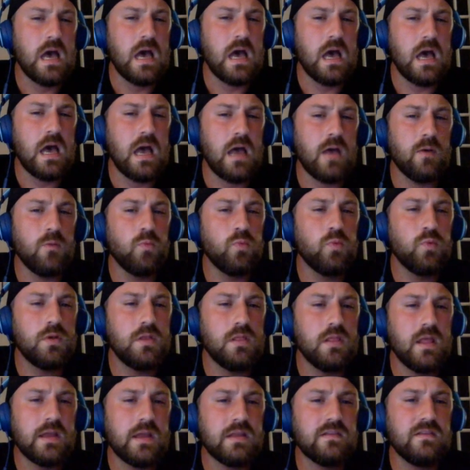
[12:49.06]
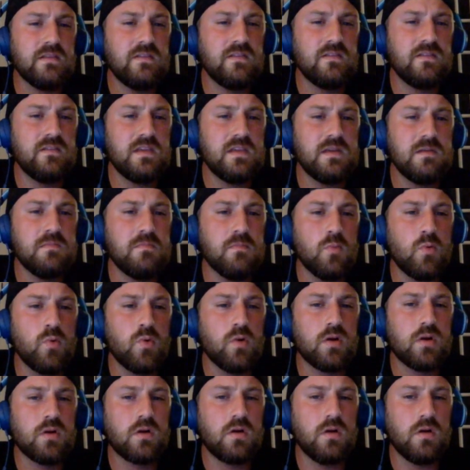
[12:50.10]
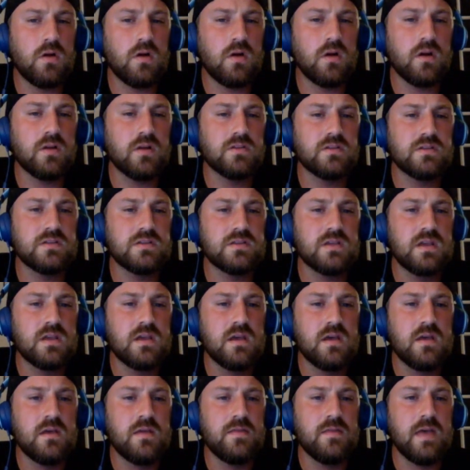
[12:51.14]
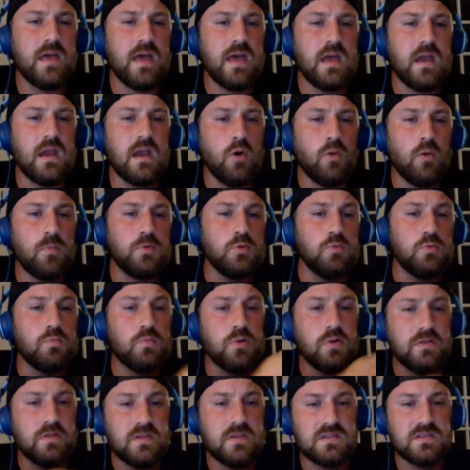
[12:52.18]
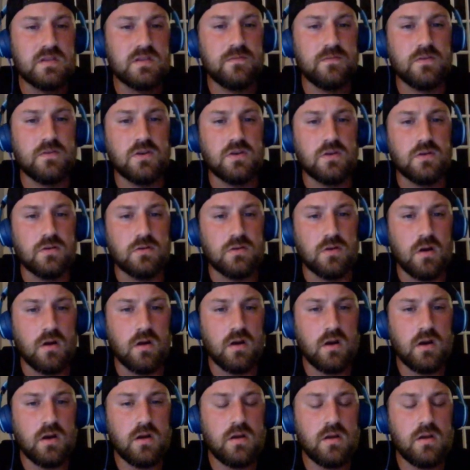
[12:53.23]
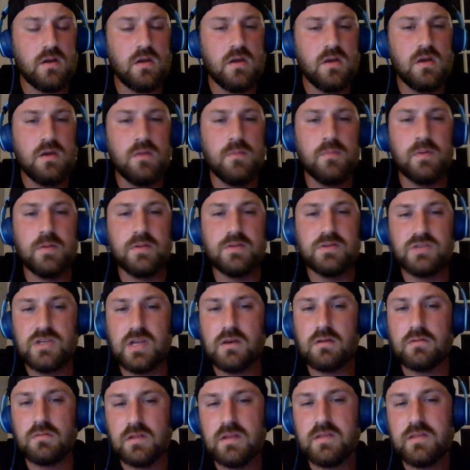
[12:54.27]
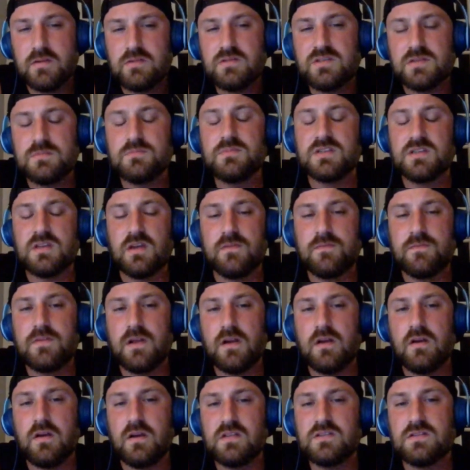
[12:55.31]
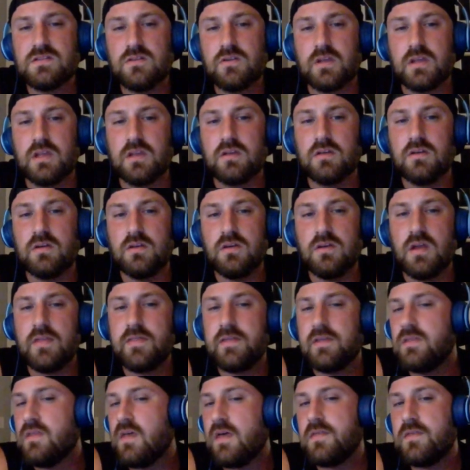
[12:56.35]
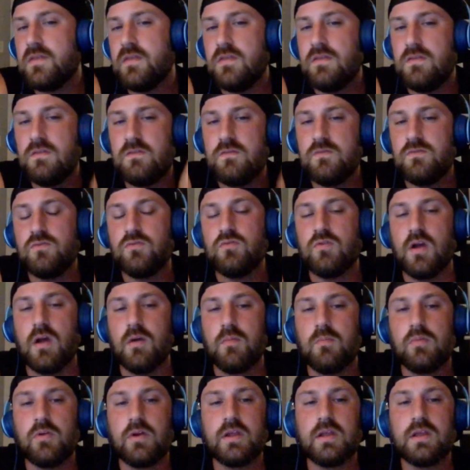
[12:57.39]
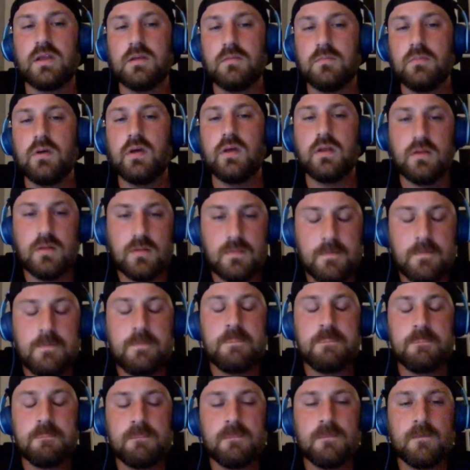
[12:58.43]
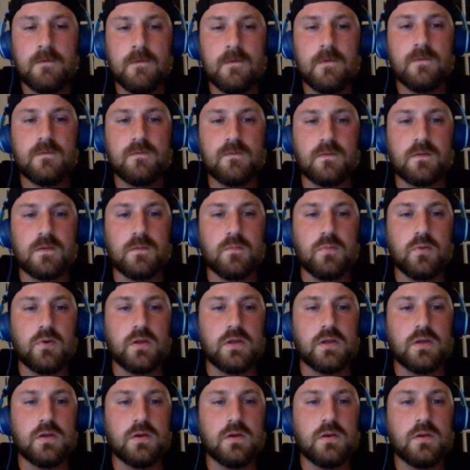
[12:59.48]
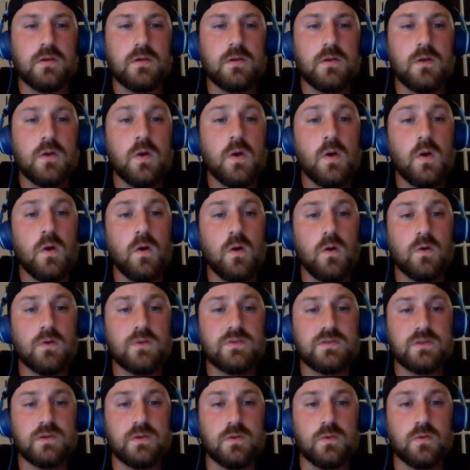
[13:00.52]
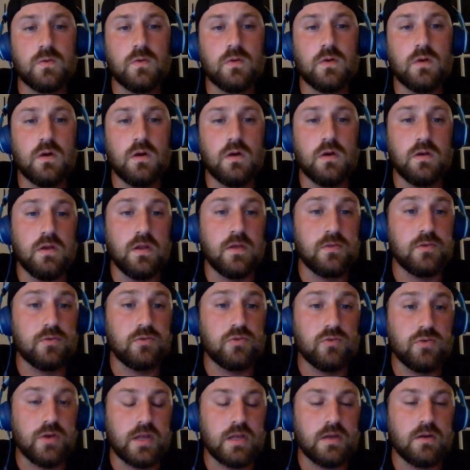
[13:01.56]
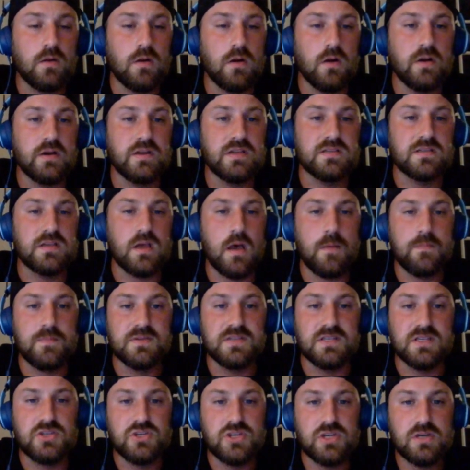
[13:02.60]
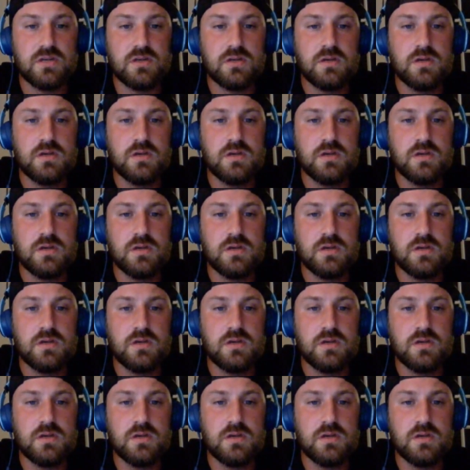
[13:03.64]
I would like to see more cards that help you put the stuff into your yard, but generally there's some stuff there and it's looking good. Nothing too groundbreaking, but it's looking pretty good. Also, another great card is Opposition.